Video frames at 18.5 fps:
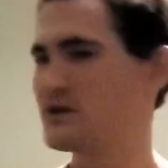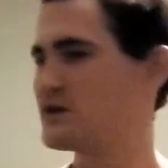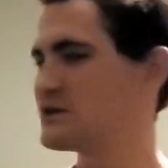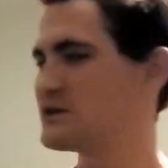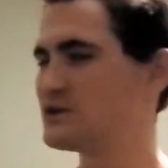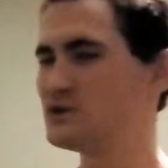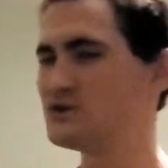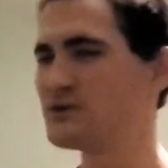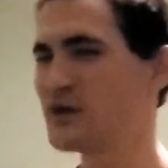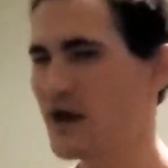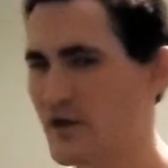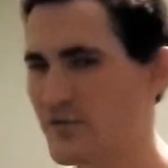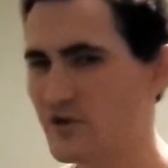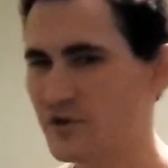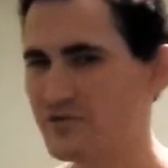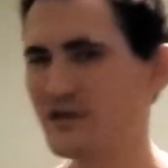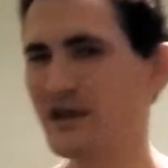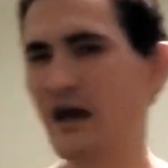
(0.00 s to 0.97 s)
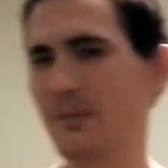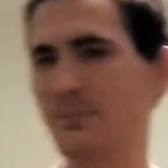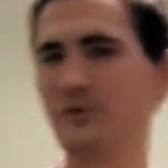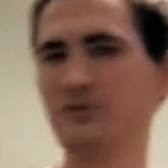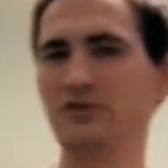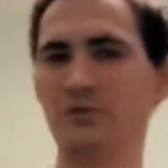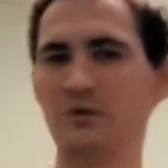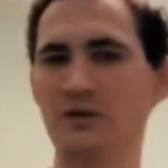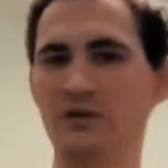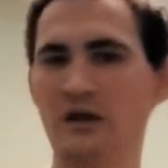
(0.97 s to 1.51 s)
Could you ever see Apple
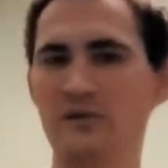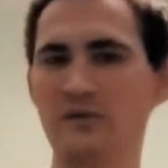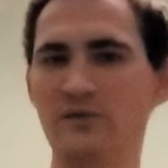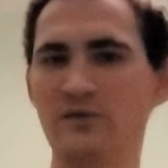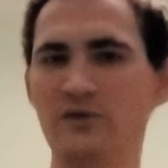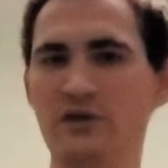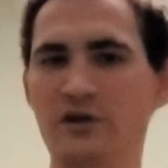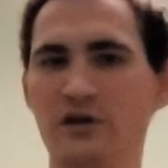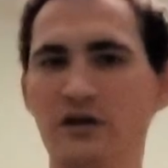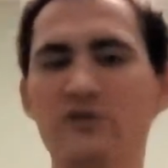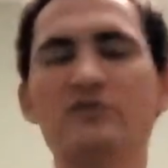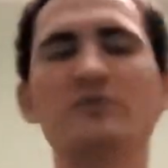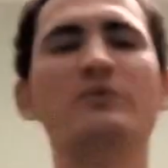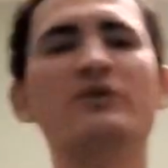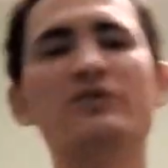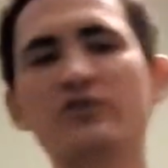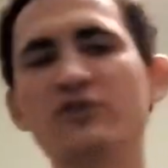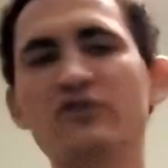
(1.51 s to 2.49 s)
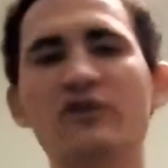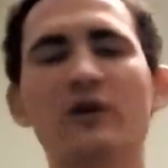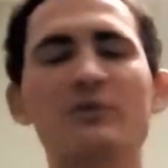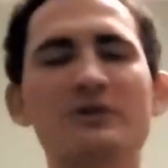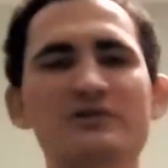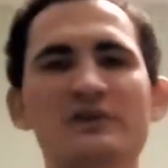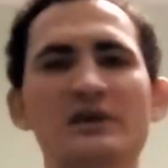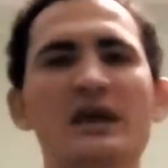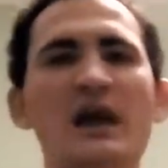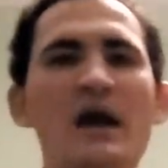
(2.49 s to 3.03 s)
doing that for their customers? Could you ever
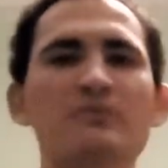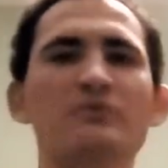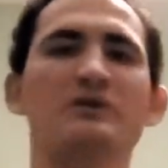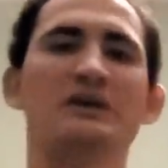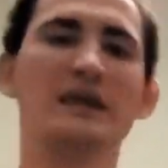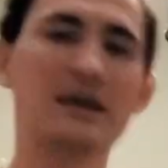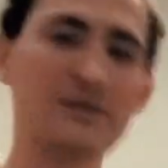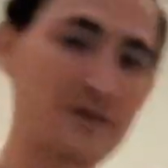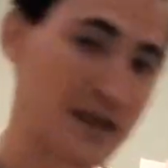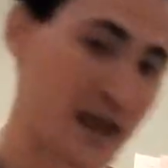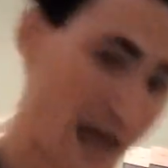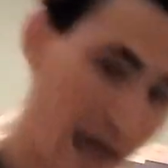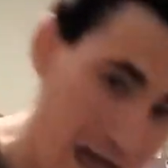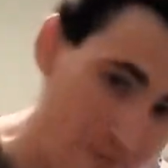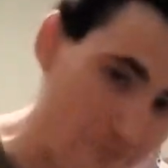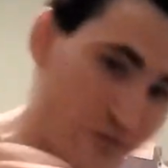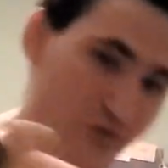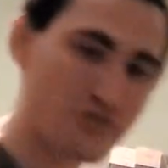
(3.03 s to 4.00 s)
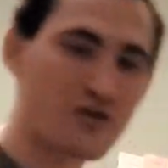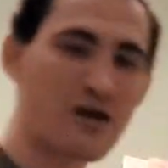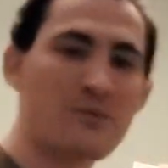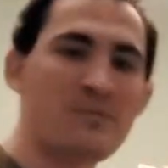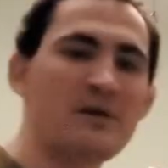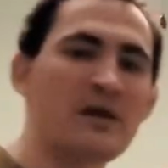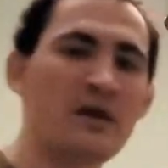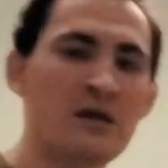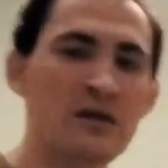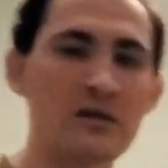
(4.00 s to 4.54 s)
see Apple, even after
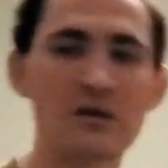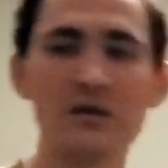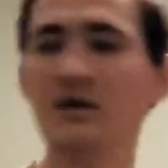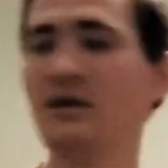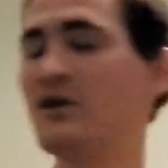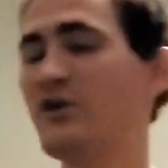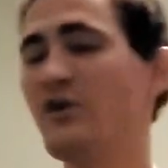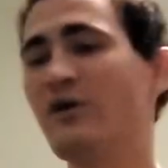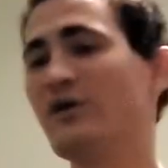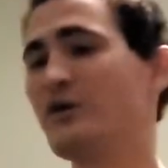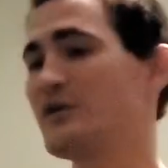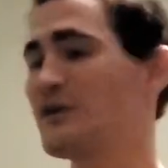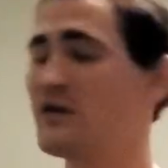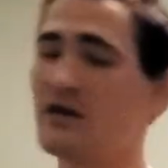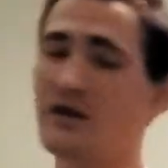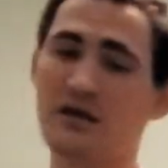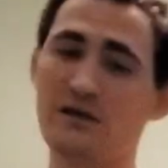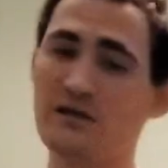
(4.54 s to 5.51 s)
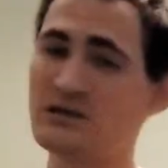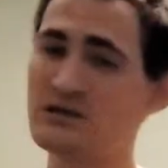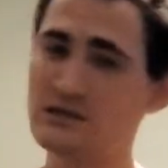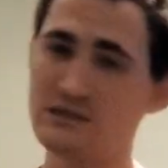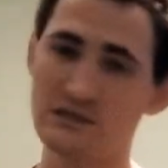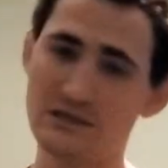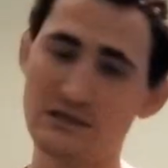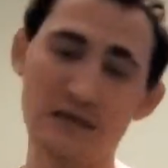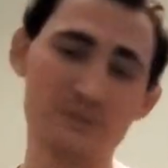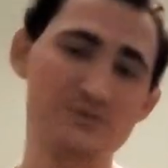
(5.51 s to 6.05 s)
dropping it? You know,
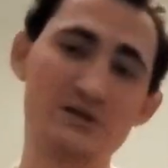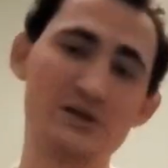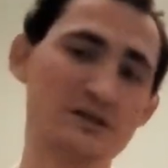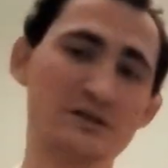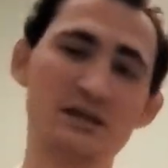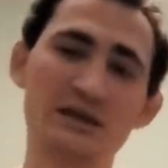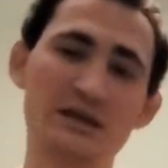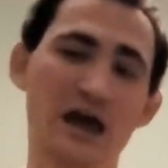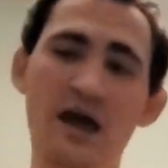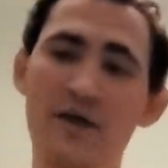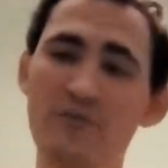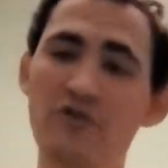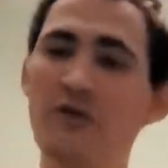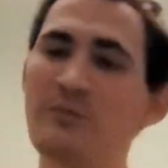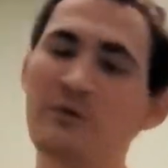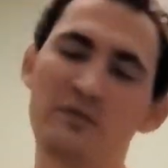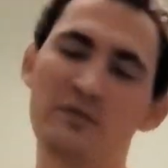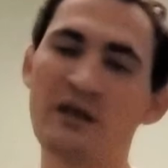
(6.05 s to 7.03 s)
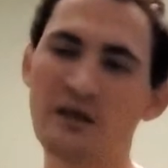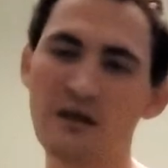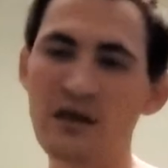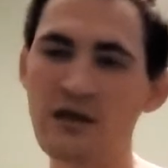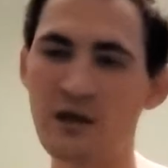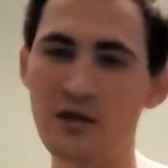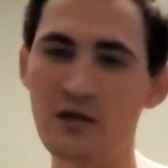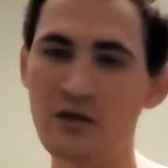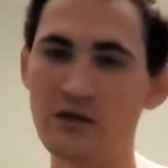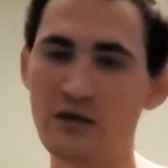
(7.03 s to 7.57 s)
Samsung didn't have to, but they
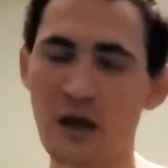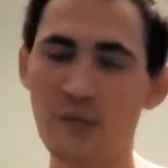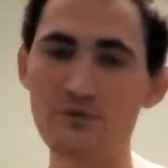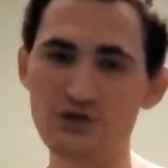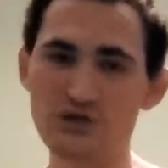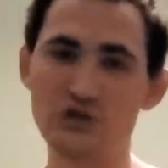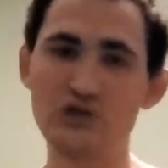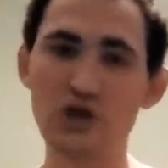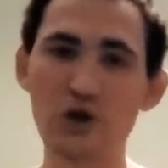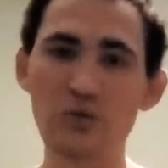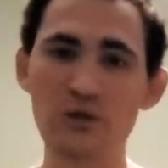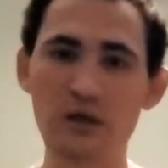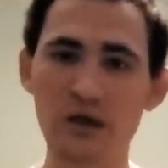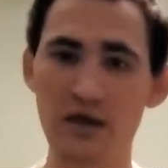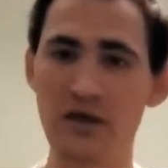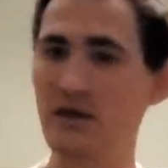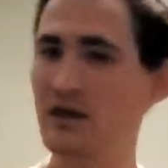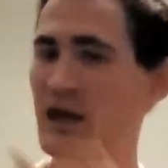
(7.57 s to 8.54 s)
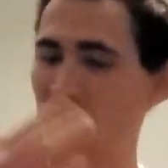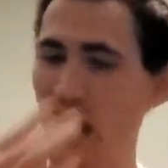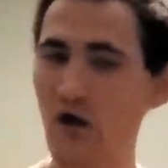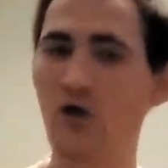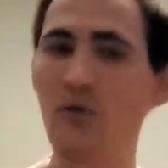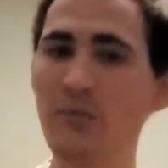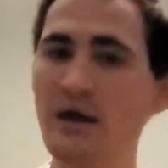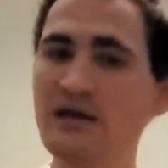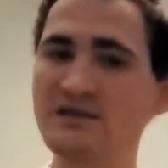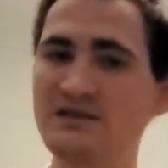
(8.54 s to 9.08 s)
did. I'm just showing like how
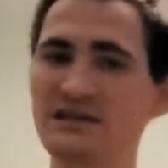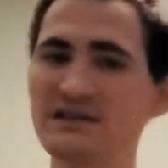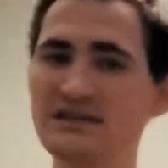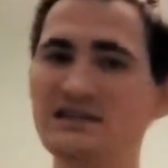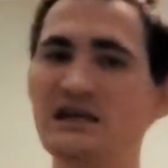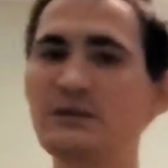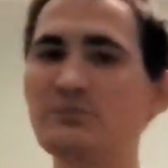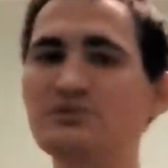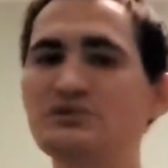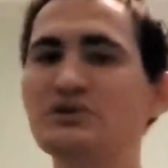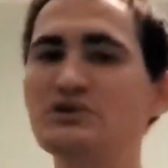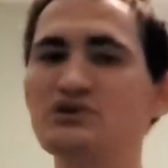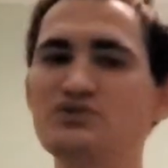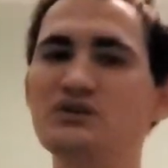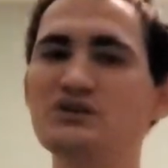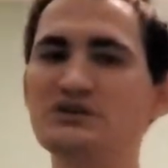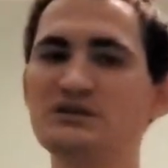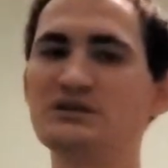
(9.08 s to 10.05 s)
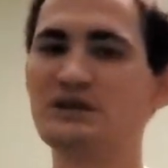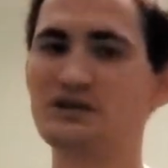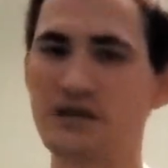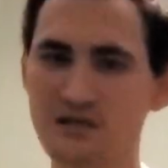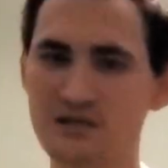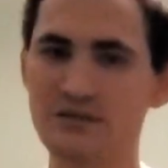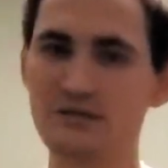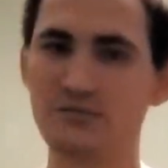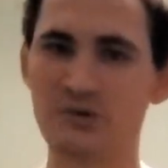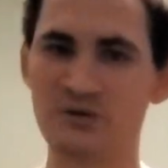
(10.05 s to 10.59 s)
amazing Samsung treats their
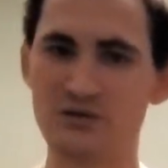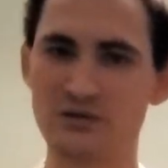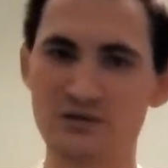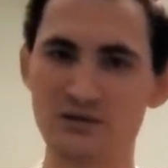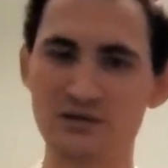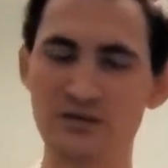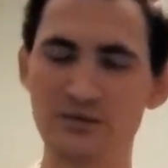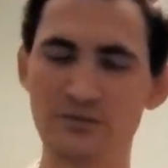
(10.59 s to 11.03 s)
customers